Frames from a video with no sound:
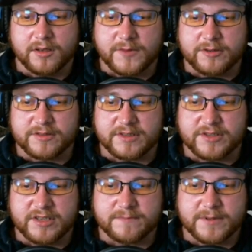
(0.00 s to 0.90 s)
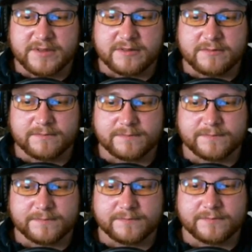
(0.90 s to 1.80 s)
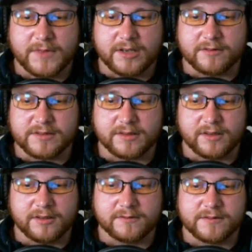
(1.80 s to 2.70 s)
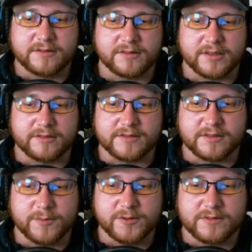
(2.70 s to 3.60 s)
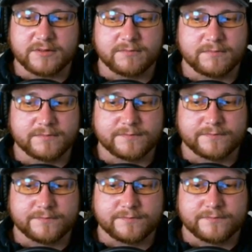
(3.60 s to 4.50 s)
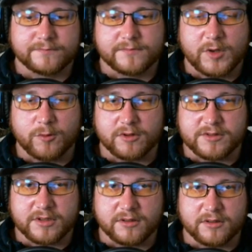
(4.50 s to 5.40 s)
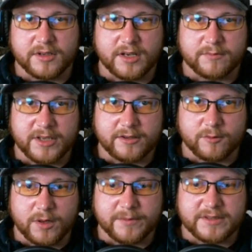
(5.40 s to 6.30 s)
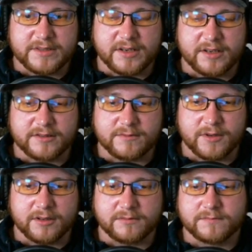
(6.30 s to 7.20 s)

Here's the chest piece, here's the gloves, and here's the boots. We're also going to learn how to make your weapons today as well.